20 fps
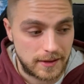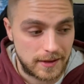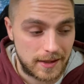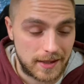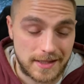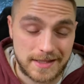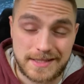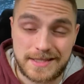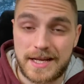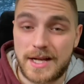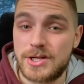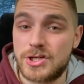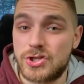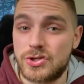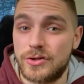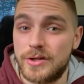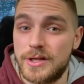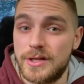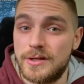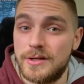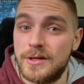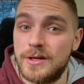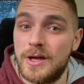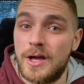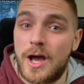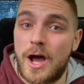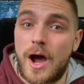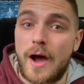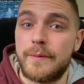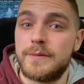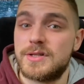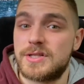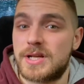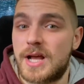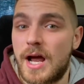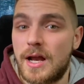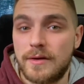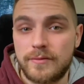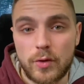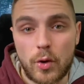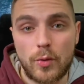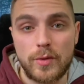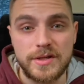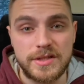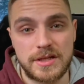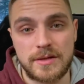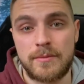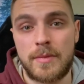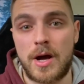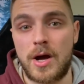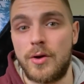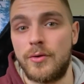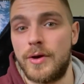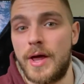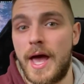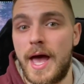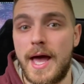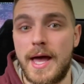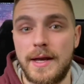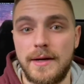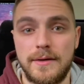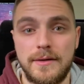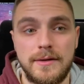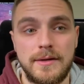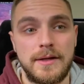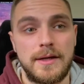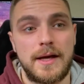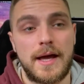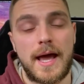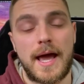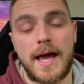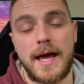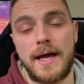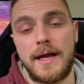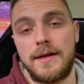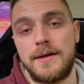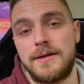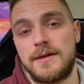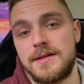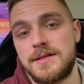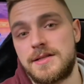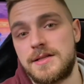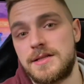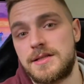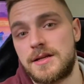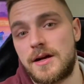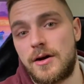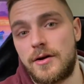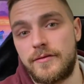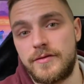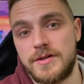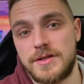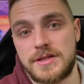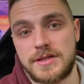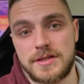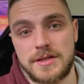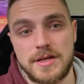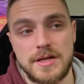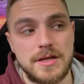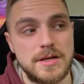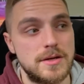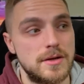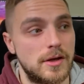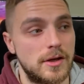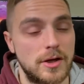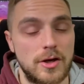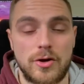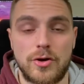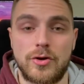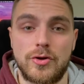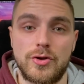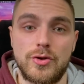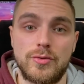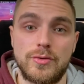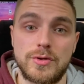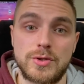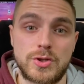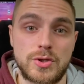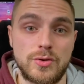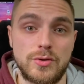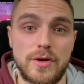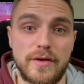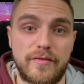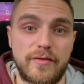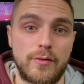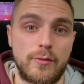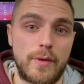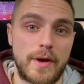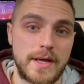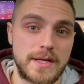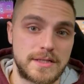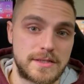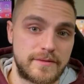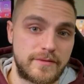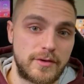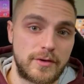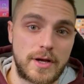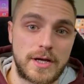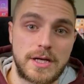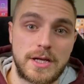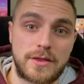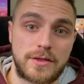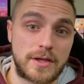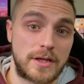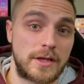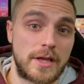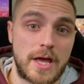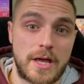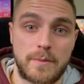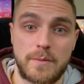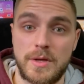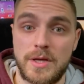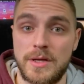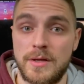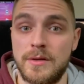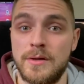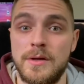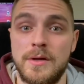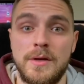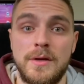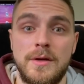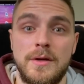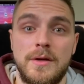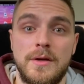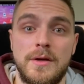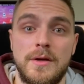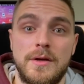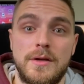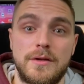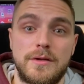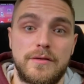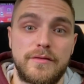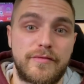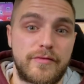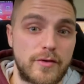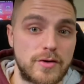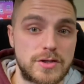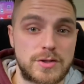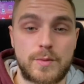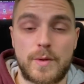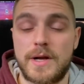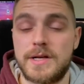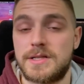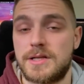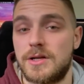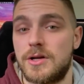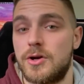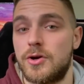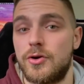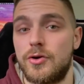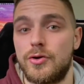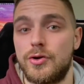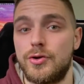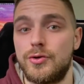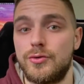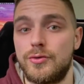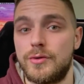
essentially, I'm just kind of always in my own head. And this is obviously gonna hurt you in 2 different ways if you're anything like me. The first way it's gonna hurt you